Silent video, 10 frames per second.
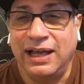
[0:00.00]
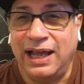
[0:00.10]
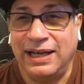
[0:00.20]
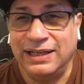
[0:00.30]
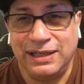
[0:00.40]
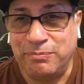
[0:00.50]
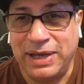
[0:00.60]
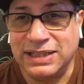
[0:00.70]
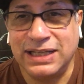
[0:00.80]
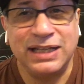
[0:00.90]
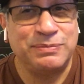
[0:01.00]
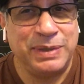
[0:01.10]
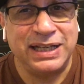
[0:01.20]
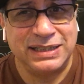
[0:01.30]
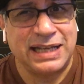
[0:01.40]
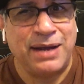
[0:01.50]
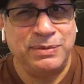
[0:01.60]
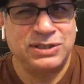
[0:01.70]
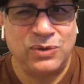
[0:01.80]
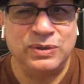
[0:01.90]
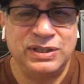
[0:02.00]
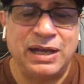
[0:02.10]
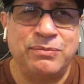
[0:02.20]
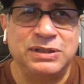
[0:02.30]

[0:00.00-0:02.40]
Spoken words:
And it didn't make sense because that